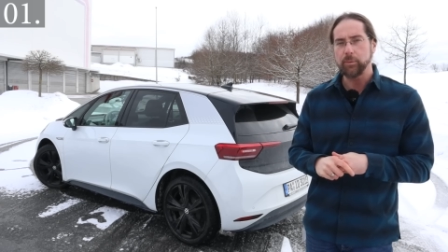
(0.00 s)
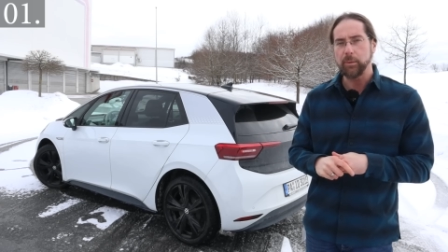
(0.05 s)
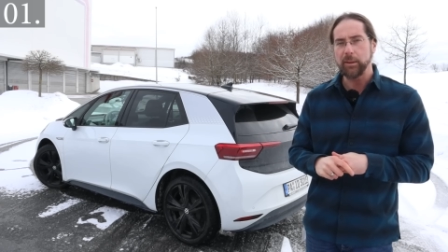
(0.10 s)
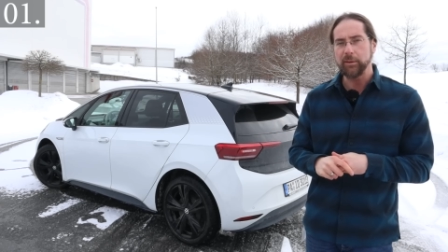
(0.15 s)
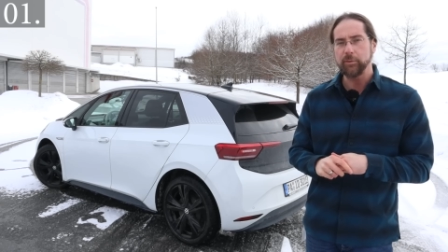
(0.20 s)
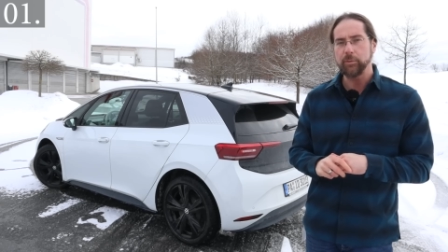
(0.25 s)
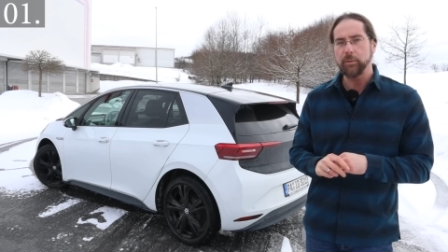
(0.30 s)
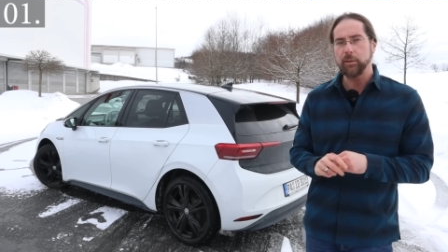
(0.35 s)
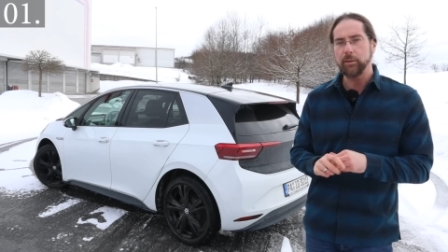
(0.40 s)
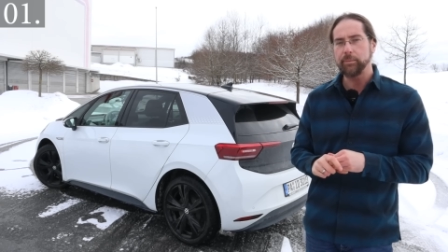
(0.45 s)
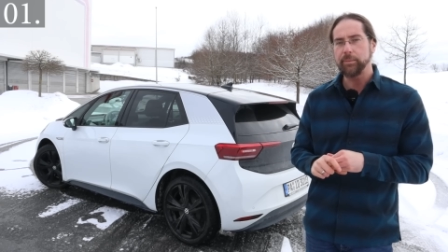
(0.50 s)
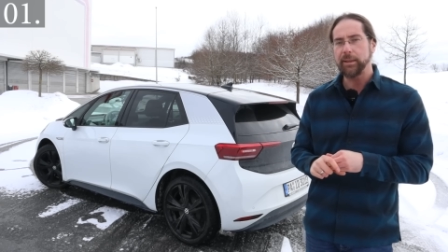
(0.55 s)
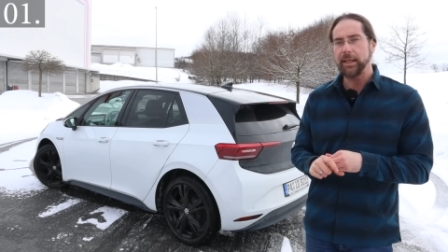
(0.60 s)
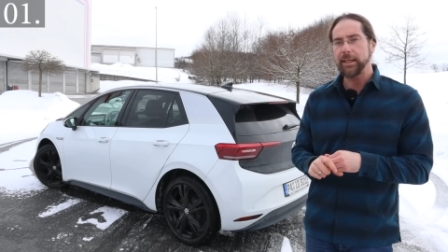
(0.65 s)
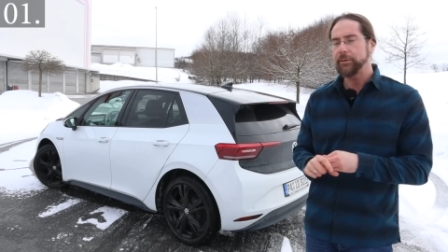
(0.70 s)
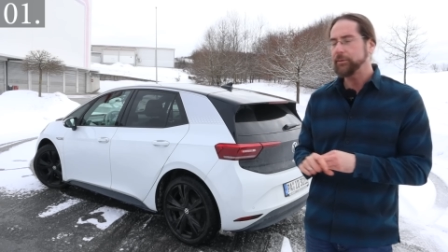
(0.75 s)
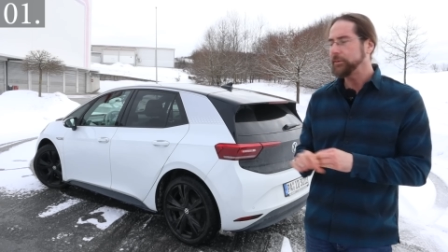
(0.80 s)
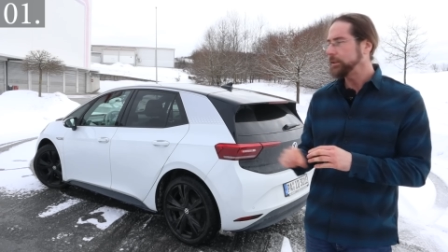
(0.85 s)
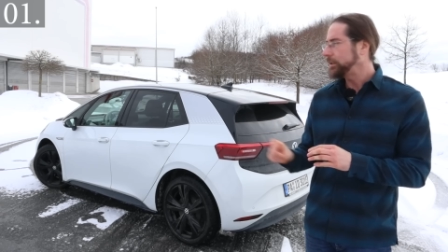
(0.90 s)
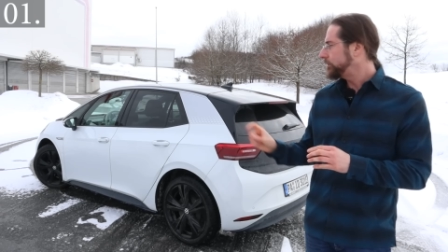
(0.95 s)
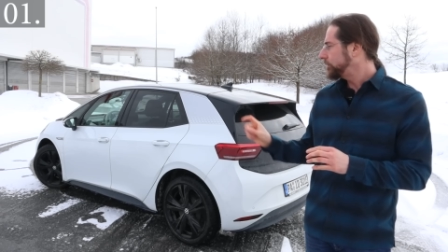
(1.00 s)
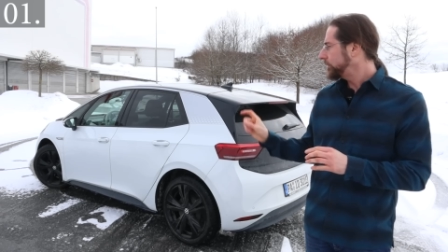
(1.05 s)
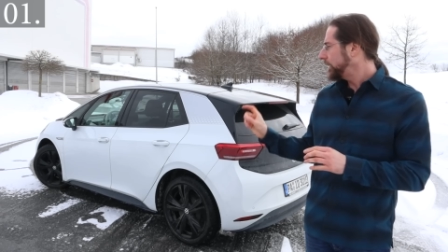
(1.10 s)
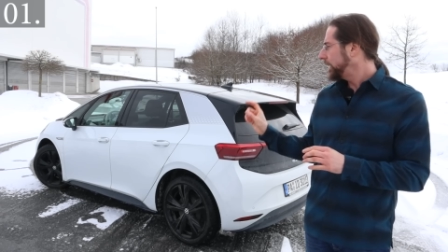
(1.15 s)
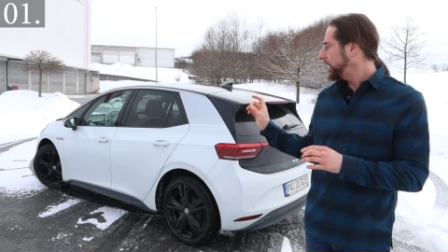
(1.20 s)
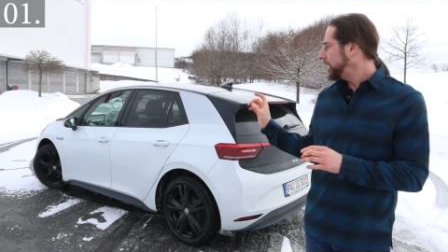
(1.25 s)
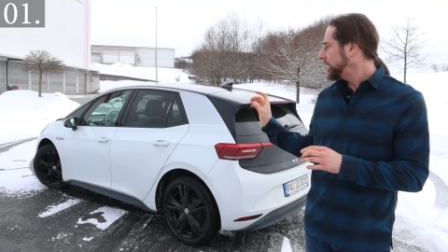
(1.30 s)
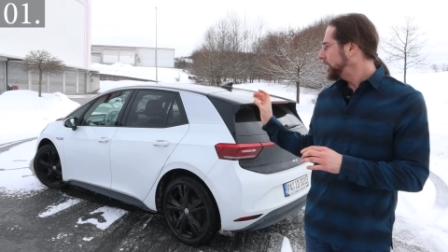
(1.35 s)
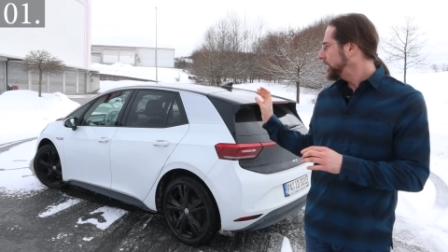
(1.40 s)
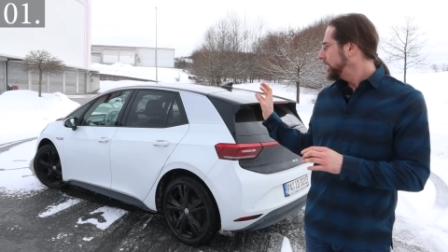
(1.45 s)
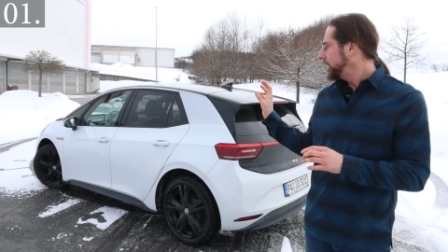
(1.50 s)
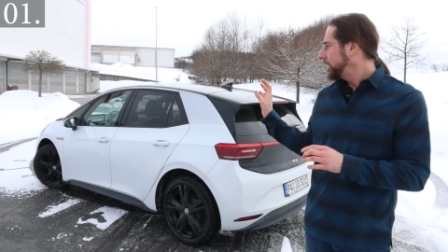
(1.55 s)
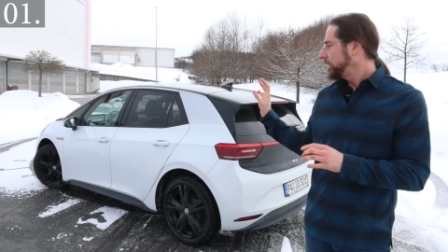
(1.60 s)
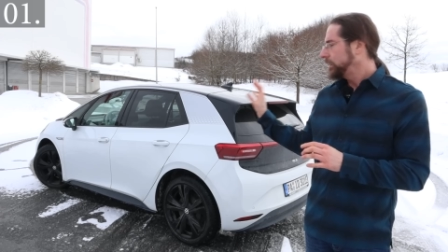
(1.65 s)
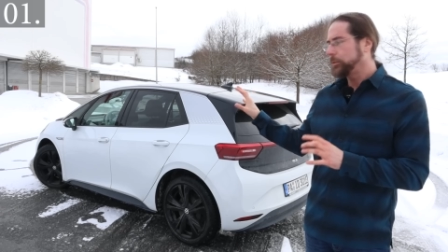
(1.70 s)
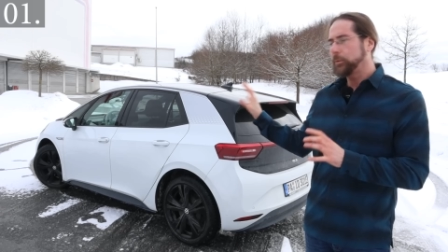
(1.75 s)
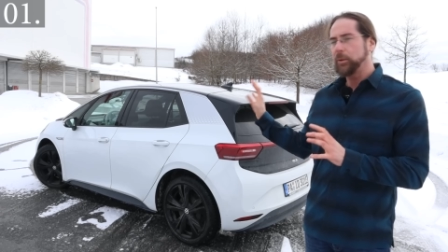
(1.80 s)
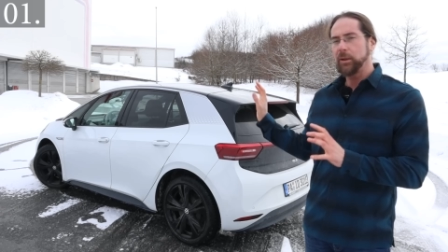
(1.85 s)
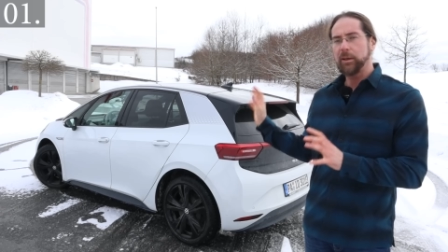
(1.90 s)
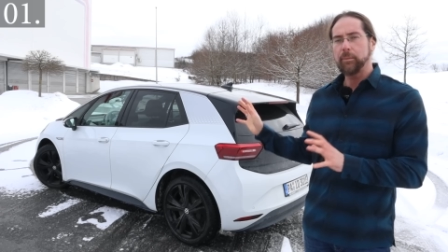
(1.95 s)
12-volt battery drain,
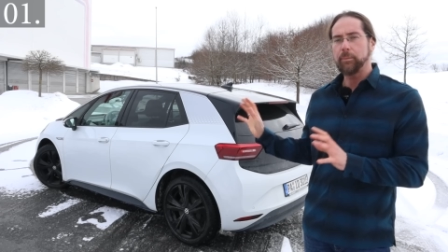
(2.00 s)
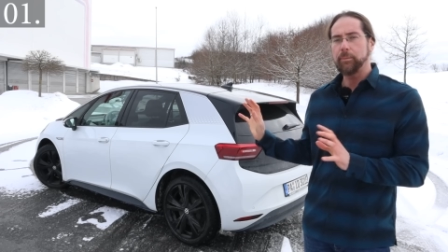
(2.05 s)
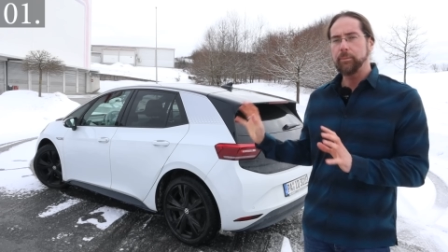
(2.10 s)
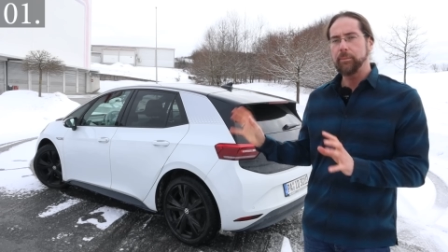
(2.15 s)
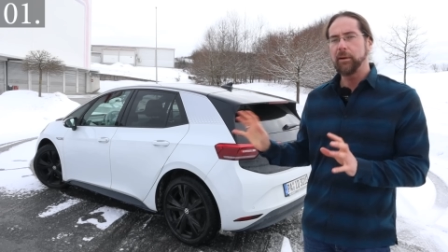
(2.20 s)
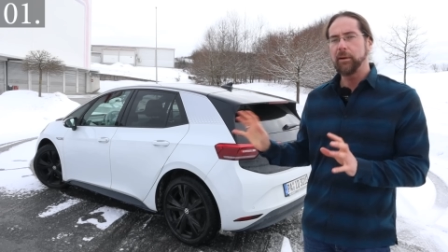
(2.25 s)
there were